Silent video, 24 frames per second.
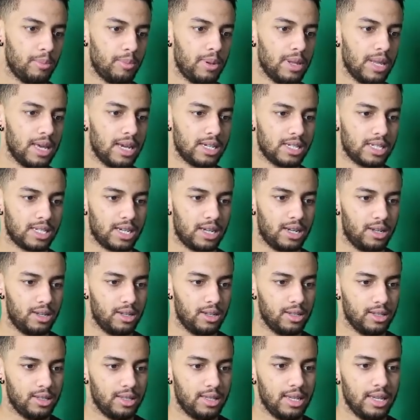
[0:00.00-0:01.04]
Plaża.
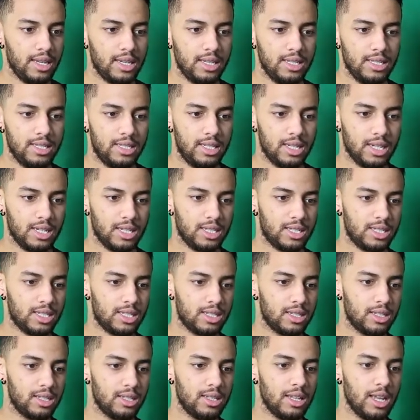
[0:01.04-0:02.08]
Ty
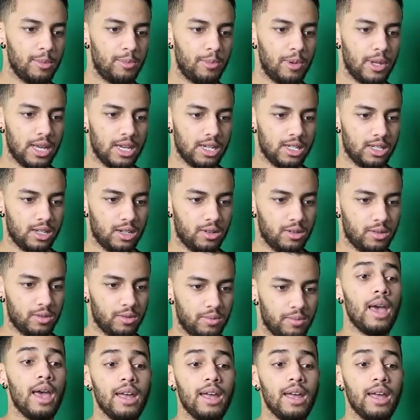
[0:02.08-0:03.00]
idziesz na plażę.